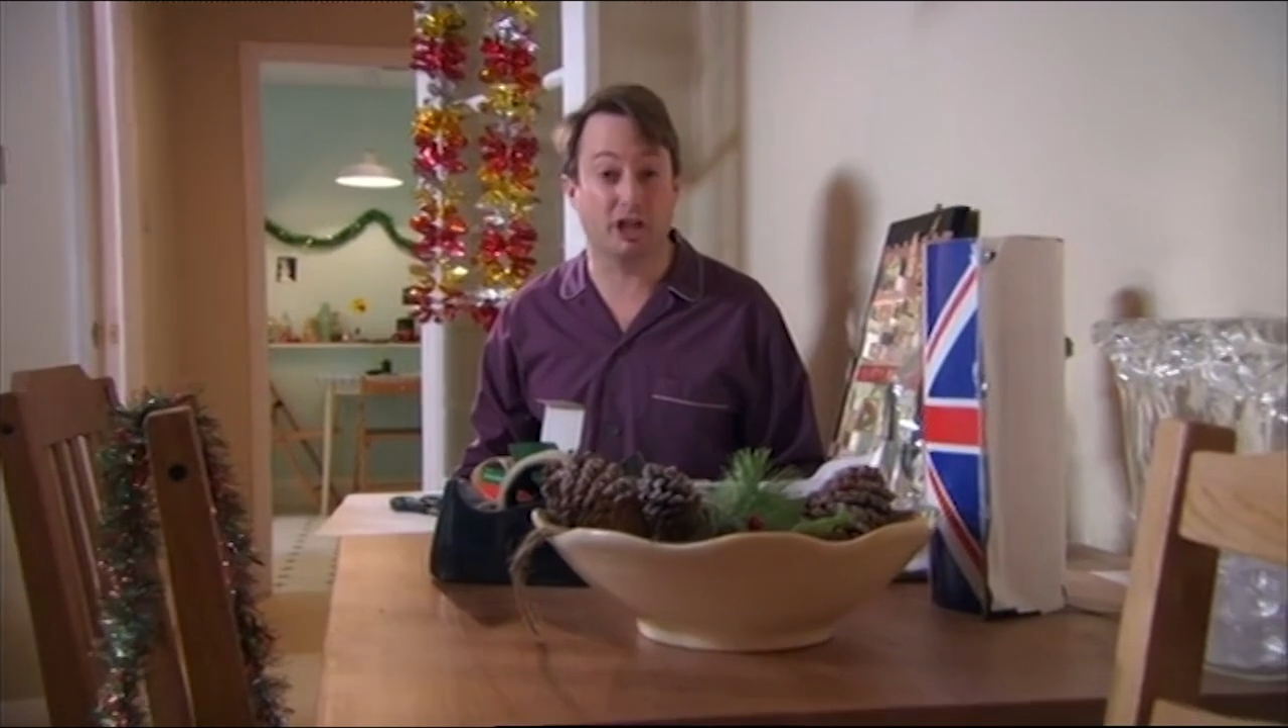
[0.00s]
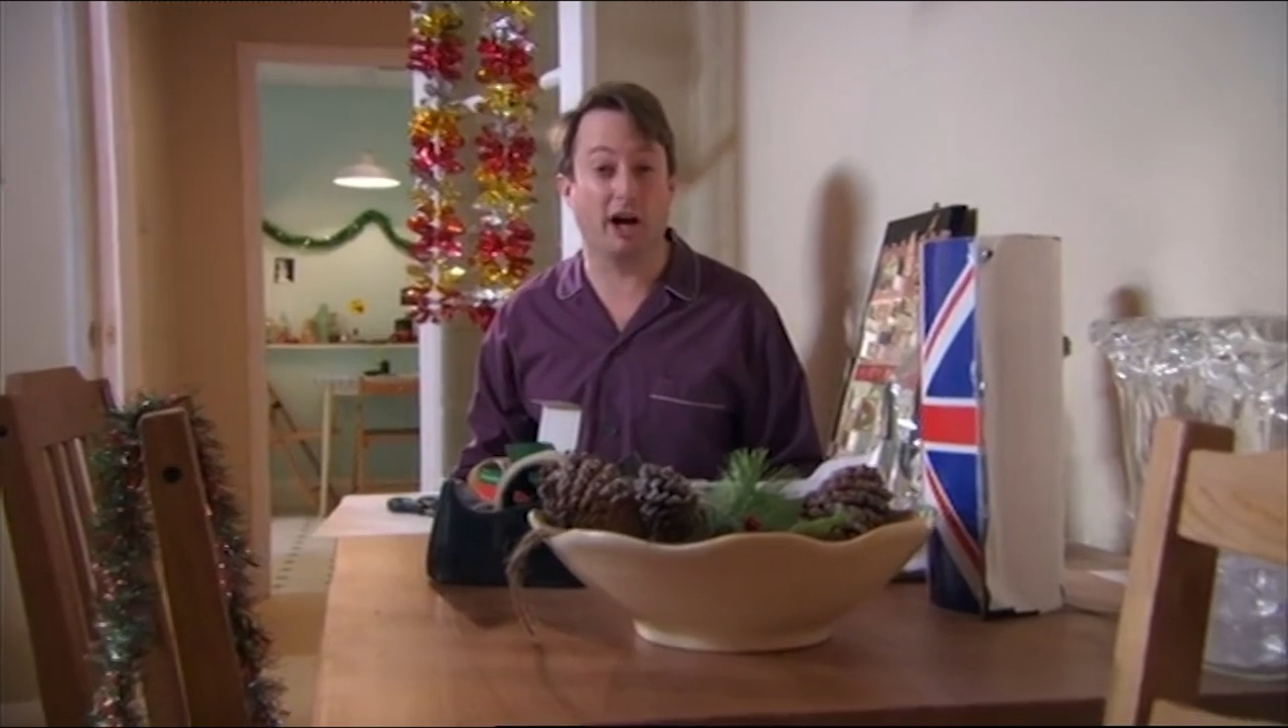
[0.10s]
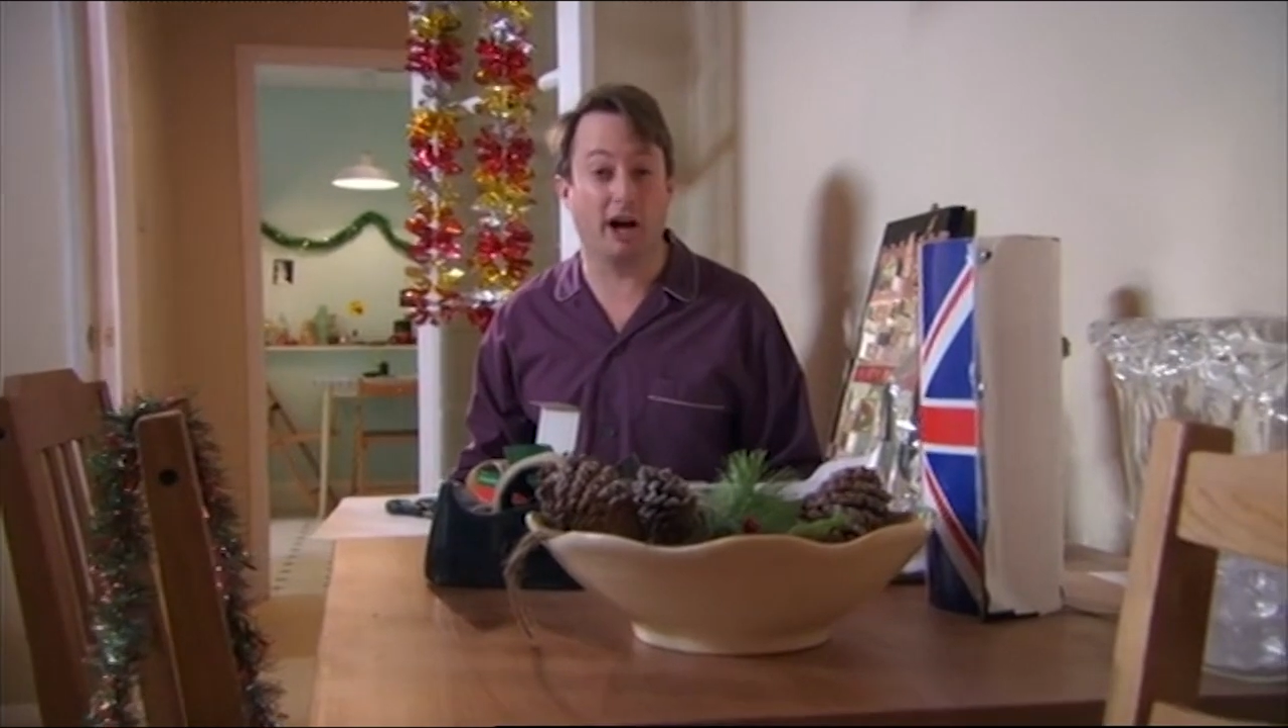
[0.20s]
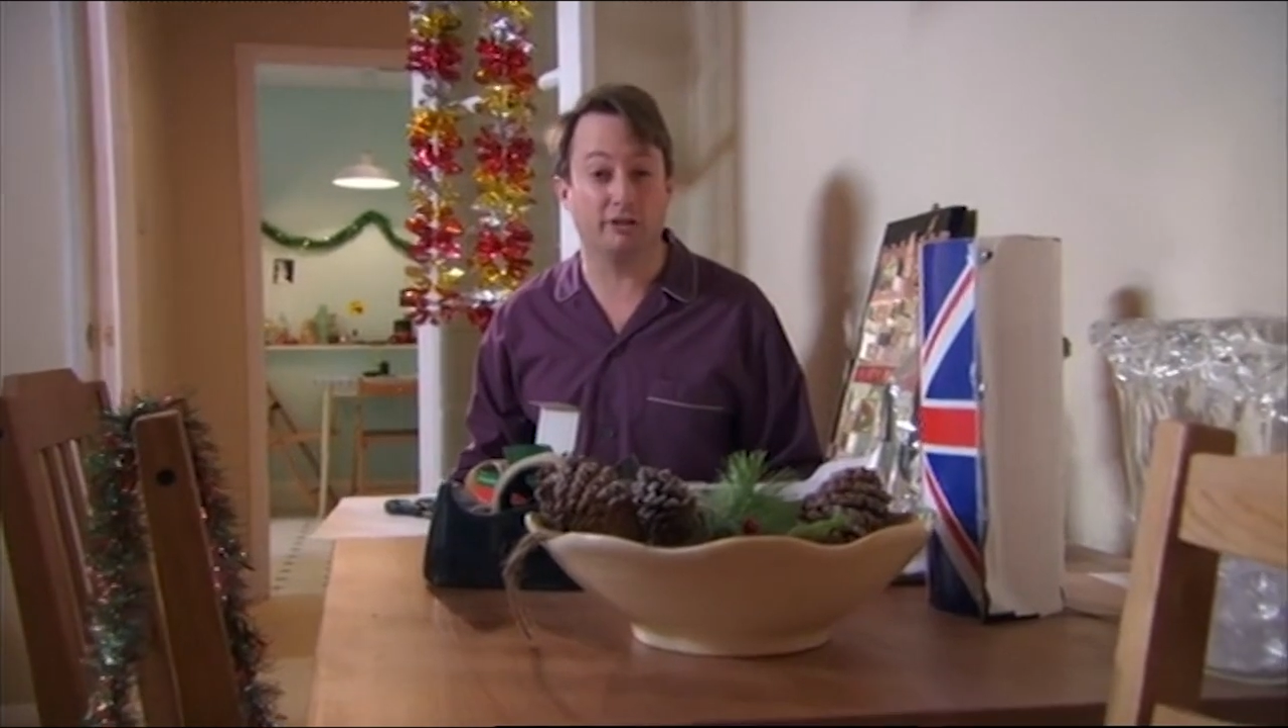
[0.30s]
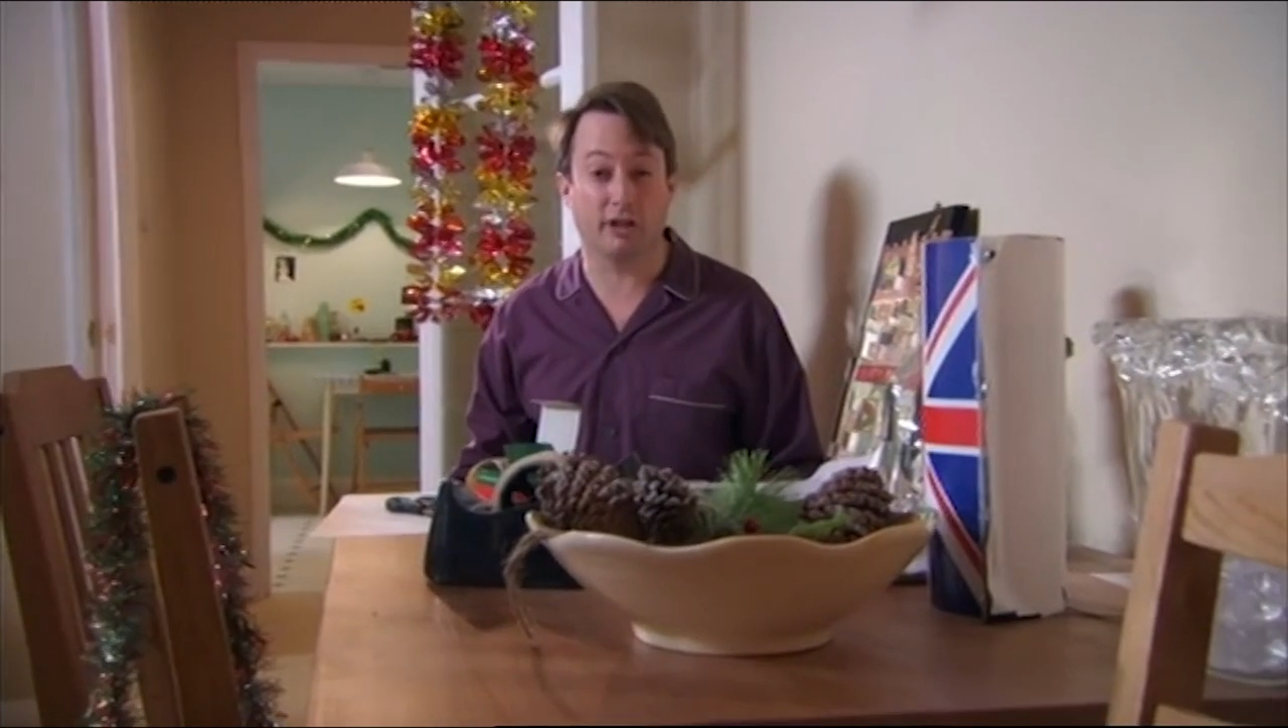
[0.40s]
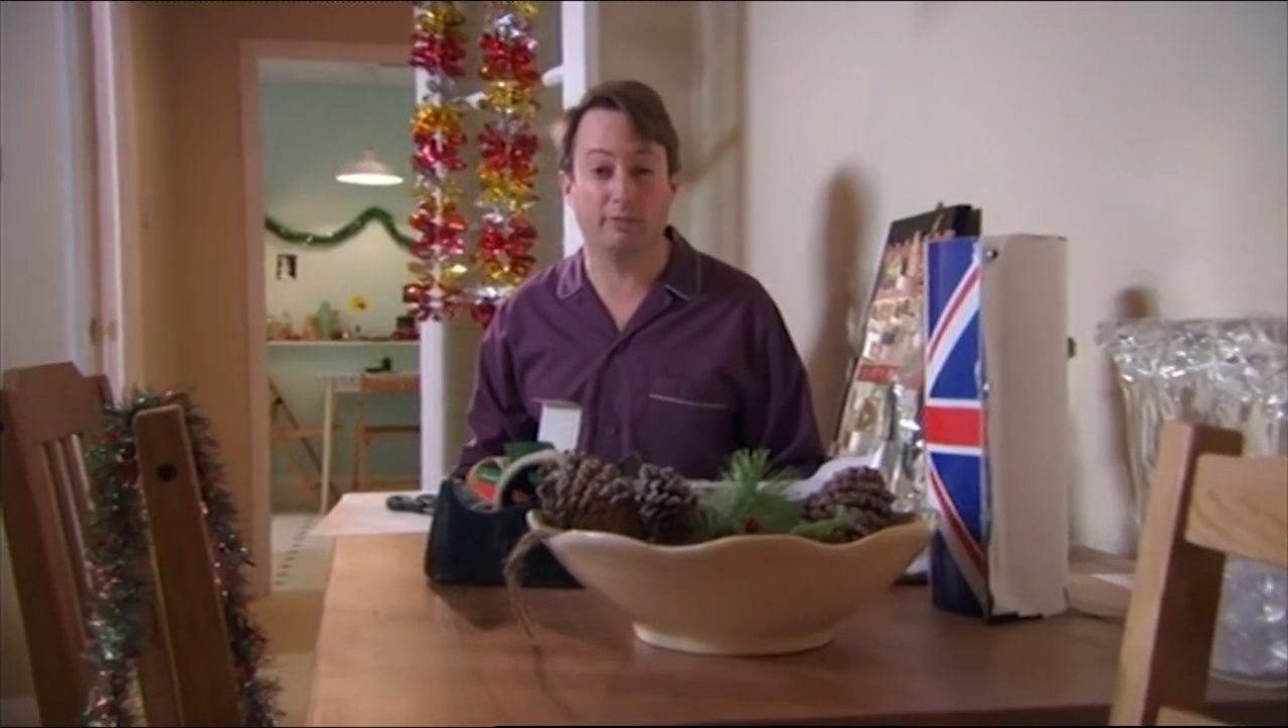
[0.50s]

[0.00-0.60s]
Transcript: charge.